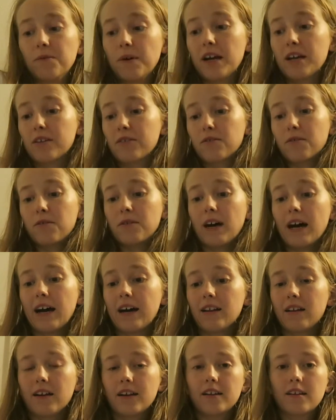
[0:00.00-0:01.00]
awake through
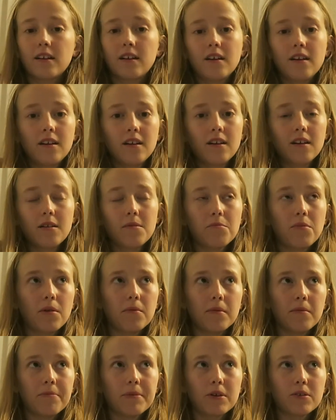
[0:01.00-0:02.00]
that, like
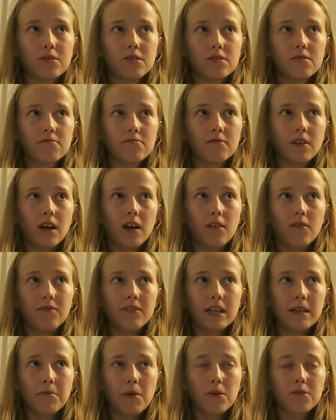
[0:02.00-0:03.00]
probably because I love
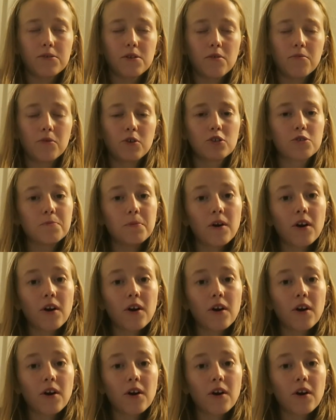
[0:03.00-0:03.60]
Nemo so much,